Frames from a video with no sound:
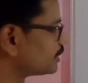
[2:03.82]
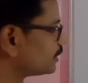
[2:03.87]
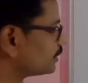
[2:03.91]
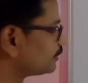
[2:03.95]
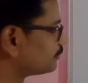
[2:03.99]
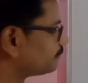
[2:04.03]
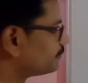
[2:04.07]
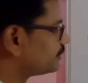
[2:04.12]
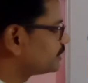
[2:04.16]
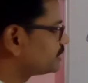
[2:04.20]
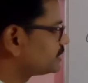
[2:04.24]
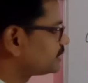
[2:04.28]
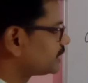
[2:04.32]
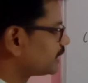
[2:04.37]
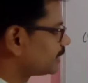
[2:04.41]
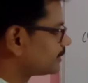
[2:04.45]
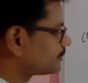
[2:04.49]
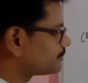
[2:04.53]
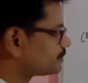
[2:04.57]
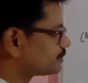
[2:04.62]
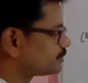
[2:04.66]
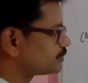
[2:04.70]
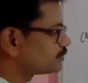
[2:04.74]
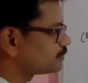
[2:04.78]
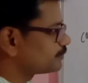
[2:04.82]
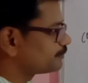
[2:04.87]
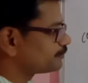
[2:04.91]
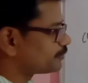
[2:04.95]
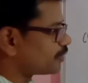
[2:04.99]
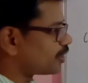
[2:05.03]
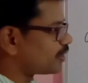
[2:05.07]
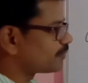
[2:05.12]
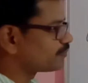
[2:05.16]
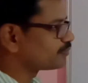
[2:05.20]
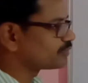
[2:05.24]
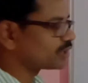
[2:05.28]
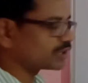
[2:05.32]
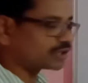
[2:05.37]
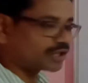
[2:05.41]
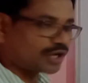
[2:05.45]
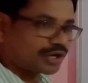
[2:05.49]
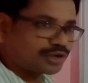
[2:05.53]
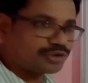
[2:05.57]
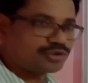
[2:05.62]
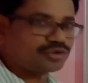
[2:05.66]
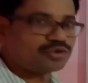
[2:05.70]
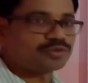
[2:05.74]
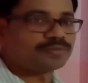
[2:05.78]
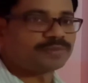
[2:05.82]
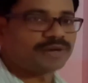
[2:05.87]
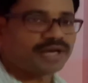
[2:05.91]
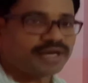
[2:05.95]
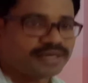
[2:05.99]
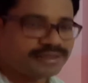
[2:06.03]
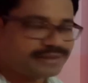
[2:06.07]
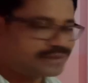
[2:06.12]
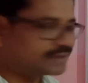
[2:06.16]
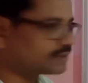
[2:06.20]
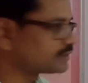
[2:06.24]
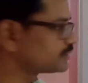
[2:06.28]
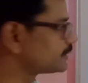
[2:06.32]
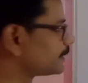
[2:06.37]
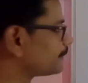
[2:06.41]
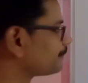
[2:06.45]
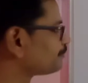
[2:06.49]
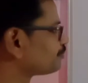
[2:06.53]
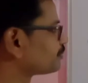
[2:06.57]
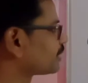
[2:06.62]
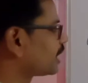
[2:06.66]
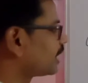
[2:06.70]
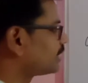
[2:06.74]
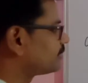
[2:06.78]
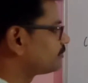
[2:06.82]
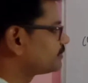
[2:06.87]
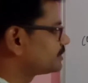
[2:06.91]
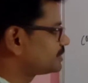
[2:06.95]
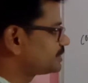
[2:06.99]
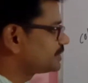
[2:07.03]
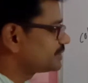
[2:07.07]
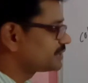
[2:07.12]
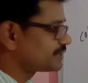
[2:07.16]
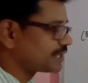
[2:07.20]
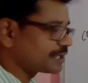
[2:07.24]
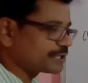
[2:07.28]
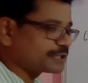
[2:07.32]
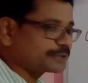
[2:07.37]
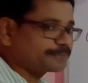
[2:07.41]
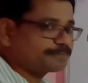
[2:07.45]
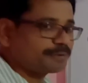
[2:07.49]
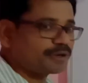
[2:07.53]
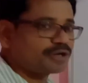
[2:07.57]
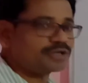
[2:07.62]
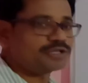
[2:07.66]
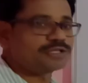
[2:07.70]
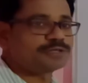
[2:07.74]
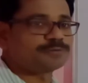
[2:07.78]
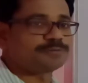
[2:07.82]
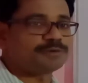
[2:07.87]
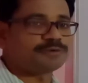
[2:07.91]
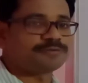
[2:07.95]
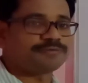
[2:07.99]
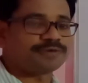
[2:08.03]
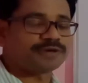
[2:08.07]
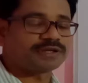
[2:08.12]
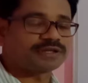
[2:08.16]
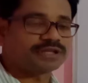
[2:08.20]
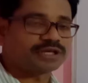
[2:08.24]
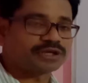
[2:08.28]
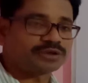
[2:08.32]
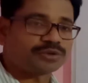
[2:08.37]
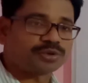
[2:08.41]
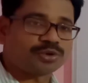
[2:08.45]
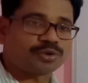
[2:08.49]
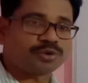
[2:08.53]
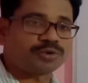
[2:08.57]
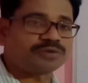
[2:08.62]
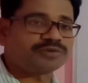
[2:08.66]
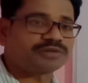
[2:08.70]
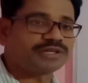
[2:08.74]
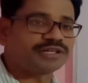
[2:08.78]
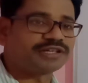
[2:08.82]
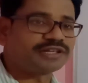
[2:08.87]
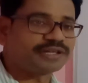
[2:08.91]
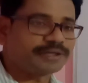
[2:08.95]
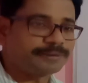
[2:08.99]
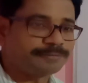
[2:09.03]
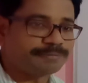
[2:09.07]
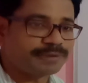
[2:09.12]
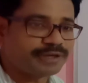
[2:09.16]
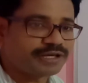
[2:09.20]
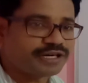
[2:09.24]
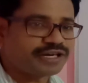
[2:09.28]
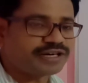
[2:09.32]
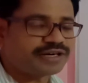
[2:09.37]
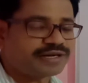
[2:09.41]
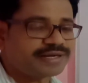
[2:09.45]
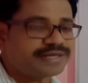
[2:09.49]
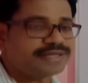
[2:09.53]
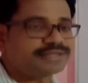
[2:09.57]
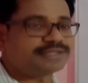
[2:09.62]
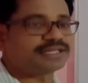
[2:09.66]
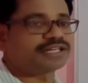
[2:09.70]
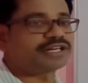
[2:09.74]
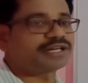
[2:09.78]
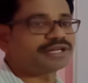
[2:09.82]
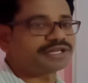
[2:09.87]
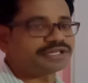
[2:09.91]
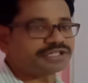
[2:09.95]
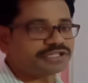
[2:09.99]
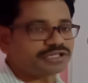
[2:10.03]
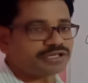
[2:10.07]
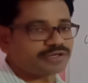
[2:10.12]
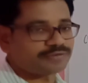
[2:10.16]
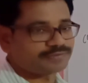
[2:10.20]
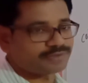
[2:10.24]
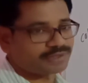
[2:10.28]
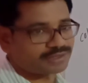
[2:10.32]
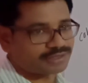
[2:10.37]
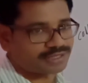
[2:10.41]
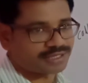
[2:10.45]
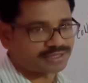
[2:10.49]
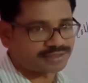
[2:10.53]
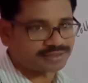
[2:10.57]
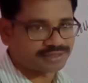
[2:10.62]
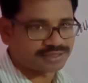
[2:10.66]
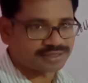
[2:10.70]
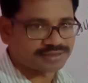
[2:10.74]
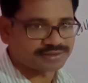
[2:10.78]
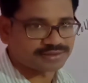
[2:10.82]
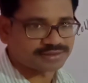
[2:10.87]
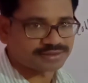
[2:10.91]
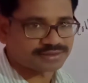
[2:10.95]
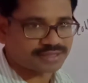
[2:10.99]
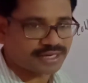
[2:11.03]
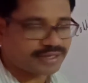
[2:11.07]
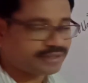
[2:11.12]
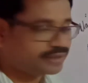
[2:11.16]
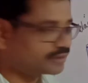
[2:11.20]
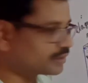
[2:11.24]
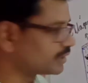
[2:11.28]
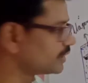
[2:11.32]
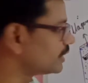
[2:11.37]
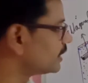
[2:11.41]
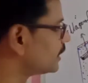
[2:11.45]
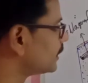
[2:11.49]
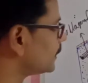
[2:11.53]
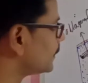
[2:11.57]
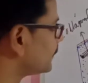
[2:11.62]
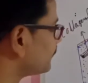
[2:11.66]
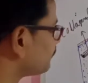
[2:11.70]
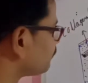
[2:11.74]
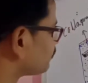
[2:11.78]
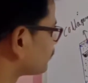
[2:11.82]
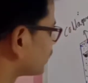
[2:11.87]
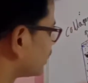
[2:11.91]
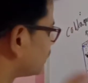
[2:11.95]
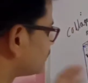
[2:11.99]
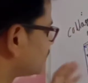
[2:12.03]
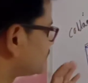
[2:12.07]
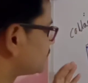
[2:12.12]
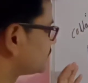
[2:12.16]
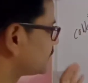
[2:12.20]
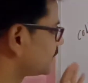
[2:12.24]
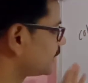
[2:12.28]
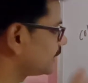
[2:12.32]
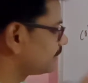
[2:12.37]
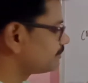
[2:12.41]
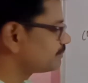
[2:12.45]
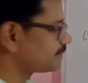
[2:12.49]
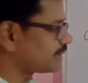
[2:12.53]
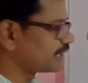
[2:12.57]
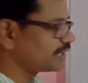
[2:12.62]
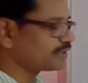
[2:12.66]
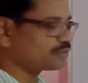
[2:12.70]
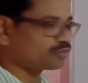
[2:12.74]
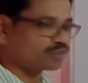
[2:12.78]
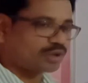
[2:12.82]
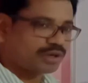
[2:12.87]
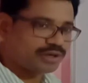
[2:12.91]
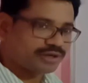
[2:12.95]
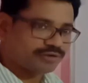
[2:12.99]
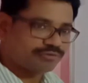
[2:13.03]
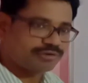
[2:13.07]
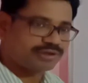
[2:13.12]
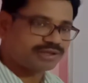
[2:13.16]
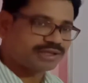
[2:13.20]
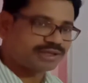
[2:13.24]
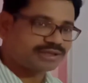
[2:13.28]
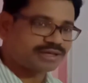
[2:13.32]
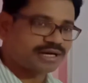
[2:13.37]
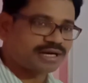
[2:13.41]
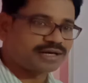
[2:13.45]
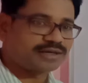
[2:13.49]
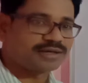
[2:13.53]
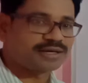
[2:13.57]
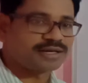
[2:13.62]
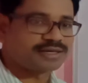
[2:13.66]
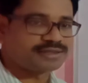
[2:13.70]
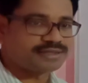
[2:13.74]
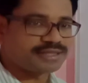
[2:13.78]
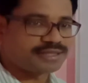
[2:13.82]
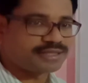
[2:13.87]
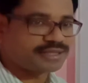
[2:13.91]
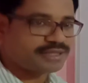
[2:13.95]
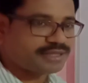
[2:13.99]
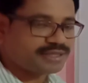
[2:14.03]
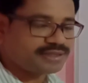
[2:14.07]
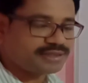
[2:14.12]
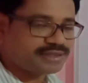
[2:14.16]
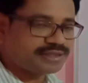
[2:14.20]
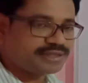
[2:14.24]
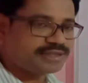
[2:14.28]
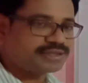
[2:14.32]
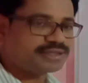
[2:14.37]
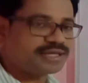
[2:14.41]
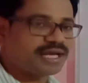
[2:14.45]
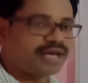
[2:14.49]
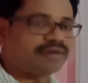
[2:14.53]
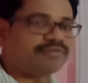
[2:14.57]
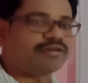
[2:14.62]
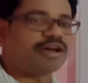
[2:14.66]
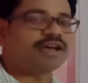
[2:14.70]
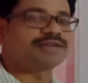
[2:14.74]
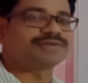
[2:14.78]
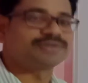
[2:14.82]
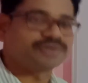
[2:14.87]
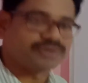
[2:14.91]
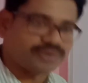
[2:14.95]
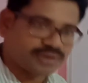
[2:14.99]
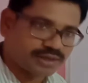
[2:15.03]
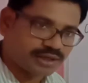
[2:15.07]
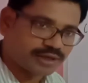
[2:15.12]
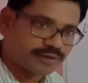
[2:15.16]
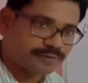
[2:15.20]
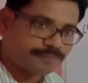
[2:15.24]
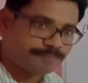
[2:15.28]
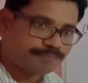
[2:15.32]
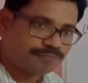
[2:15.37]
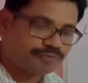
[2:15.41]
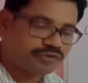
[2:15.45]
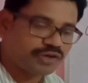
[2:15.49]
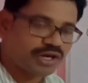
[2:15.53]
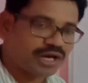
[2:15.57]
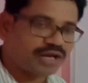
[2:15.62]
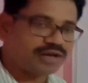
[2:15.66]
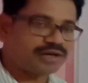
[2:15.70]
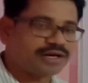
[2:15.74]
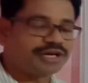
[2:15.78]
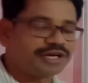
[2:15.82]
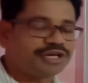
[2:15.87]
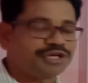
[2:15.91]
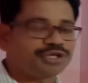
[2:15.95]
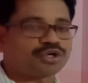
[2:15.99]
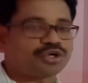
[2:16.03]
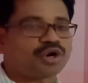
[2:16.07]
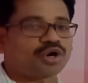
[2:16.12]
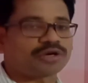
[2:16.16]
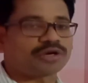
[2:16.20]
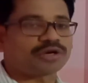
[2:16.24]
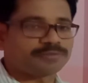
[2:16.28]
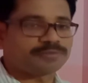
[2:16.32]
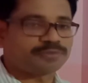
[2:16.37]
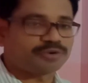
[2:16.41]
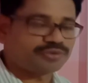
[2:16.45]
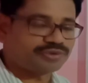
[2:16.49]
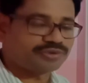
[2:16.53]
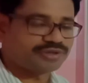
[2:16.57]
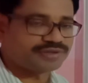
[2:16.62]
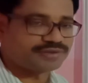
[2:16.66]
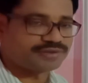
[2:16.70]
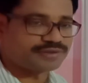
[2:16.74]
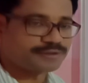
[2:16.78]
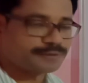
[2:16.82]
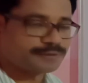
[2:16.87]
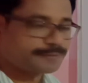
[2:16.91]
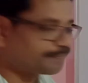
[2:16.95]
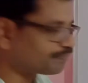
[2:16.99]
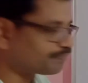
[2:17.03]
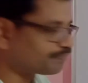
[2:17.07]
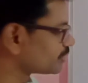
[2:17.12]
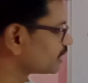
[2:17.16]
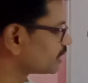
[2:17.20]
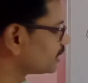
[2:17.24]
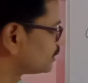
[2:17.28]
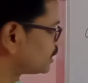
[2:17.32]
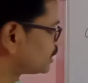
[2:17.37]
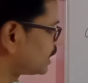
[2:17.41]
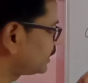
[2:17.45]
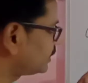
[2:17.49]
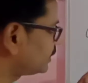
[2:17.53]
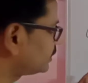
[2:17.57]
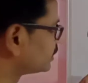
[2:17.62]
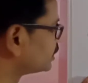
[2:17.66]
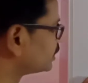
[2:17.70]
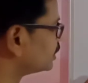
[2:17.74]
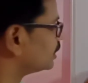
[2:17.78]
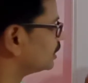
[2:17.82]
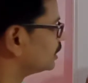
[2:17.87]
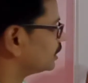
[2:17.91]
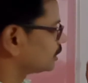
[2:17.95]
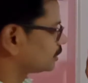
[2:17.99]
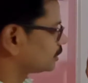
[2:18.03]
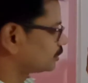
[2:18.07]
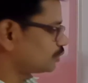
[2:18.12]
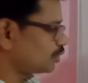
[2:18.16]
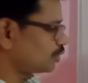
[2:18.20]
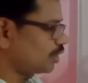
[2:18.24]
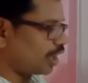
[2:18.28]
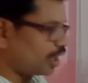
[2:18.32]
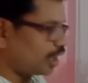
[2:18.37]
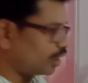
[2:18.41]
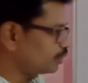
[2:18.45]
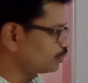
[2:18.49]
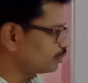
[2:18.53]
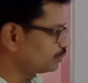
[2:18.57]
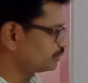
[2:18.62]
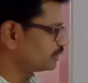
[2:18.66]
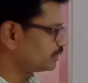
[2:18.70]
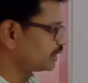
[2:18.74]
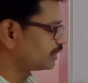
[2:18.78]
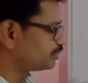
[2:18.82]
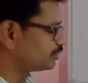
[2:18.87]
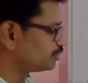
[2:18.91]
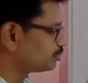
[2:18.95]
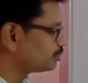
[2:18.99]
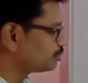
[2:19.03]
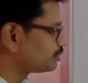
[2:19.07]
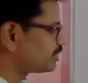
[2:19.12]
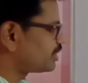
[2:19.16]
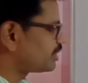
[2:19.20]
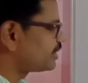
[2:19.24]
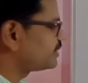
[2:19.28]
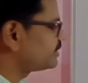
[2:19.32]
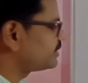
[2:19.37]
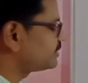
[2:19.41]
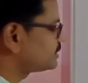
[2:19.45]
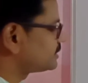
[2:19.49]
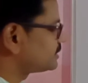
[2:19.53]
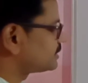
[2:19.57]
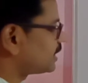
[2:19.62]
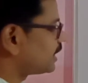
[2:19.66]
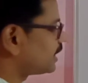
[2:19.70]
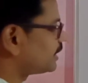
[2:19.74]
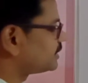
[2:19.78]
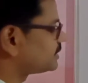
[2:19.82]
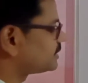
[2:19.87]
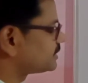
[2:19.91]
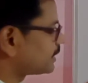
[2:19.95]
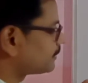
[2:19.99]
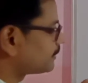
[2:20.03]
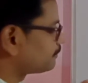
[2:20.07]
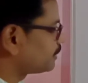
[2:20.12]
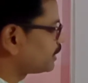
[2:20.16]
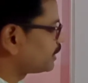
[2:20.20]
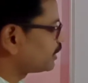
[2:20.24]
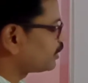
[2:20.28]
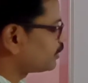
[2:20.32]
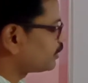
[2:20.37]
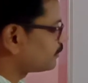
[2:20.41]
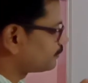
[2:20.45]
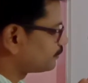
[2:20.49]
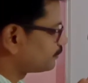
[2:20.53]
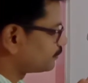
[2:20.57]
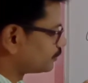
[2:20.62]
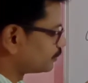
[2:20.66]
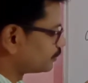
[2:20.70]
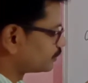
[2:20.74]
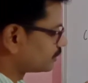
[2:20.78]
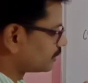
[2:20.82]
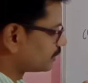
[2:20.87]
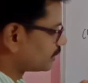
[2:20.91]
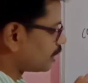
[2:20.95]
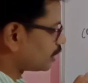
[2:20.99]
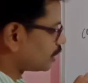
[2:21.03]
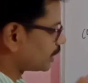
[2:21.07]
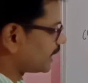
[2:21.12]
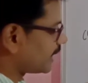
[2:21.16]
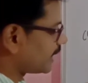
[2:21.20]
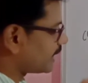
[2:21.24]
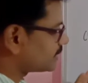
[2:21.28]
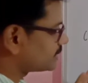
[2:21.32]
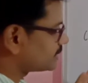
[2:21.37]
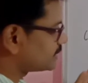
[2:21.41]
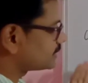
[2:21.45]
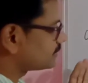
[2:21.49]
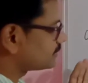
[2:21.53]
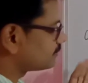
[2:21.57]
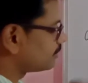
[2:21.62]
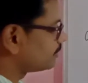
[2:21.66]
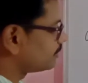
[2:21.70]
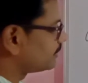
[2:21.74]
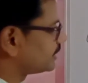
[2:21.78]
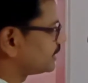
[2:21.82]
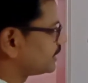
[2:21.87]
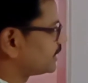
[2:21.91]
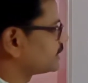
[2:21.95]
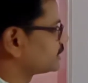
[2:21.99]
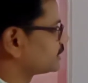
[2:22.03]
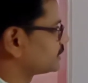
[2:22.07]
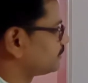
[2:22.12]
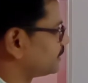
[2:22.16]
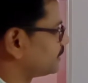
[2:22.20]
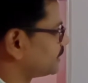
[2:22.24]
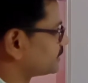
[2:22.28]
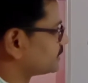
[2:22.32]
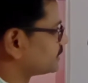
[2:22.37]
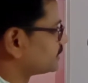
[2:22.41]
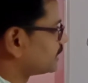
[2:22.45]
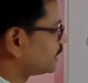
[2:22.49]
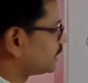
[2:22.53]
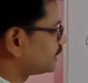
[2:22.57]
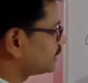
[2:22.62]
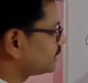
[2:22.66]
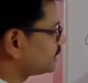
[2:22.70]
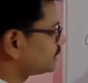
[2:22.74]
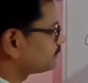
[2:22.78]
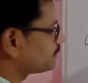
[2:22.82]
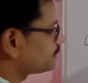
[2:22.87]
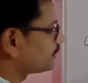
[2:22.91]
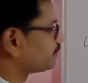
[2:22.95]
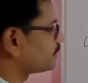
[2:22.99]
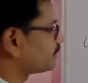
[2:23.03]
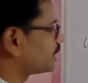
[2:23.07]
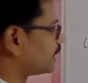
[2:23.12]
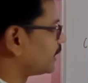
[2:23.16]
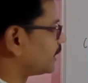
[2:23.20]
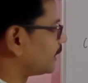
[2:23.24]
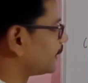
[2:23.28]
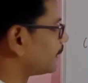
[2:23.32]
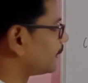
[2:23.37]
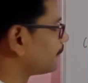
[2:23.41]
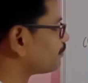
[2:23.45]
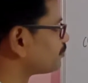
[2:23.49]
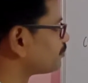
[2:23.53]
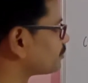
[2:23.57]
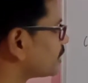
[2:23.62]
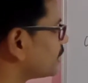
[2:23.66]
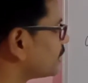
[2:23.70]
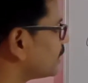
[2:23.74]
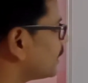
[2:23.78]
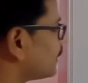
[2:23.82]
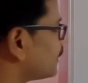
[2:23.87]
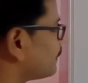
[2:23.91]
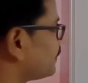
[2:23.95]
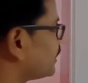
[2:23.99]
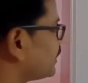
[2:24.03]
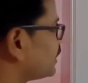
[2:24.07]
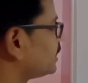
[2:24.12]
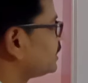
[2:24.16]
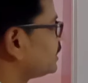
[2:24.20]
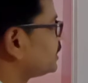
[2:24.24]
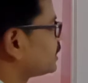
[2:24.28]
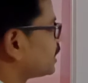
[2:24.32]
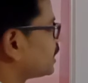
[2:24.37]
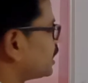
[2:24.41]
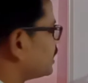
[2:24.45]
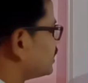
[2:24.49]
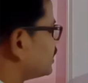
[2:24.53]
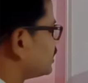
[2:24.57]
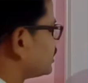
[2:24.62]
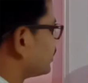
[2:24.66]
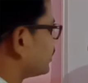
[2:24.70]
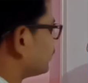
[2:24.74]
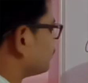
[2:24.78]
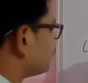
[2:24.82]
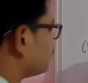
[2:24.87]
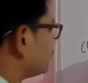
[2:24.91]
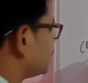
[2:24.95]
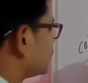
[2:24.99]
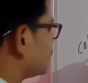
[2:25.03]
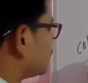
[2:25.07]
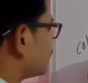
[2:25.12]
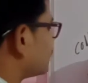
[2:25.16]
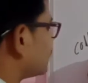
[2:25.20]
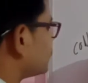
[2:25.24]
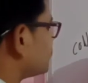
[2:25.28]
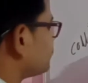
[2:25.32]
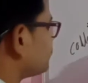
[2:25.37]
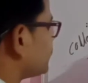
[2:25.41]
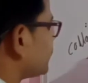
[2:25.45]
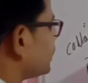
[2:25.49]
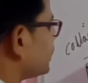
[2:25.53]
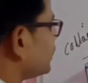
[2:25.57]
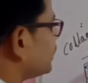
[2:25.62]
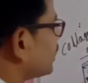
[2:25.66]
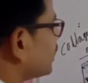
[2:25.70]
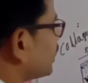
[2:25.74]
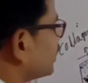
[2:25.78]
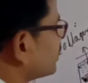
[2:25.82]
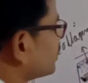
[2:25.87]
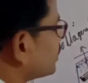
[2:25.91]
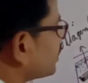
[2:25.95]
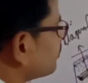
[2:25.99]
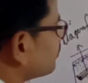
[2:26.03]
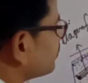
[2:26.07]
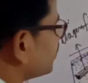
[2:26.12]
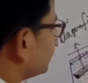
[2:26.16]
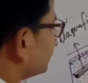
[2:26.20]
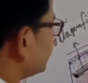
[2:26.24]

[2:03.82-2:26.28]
which helps to form the chondroblast and which is responsible for the growth and repair and regeneration of the cartilage, right? At the same time, whatever the cartilage it is a avascular. We already talked about this, right? So how the nutrients and supply of gases will be takes place? That is from the pericardium, because pericardium